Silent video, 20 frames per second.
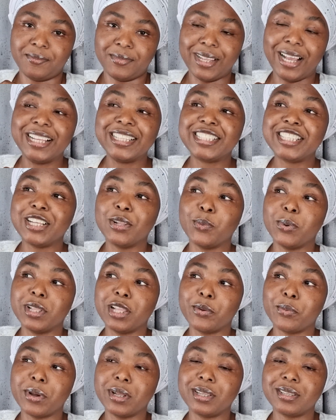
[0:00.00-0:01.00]
until when
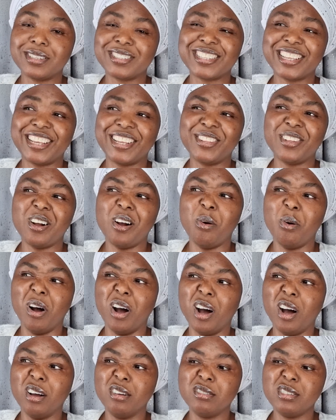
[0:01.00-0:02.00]
they're ready to say, you know
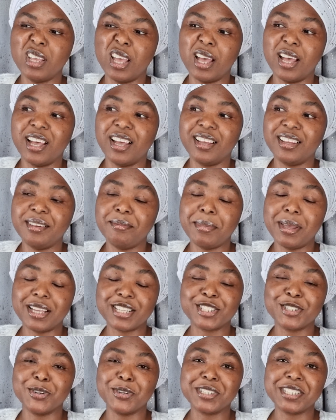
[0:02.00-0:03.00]
what? Yeah, it
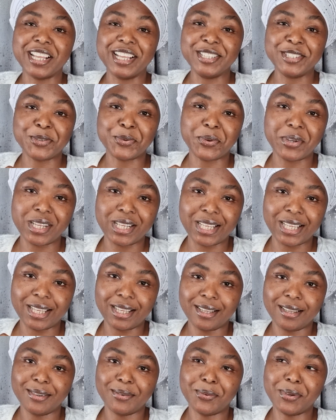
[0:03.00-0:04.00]
makes no sense,
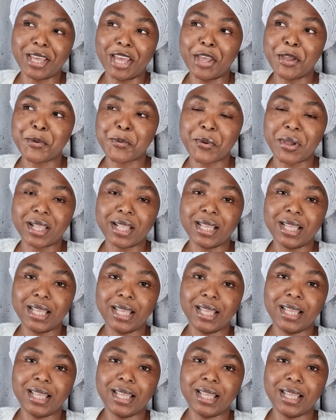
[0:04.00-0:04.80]
really. We're getting rid.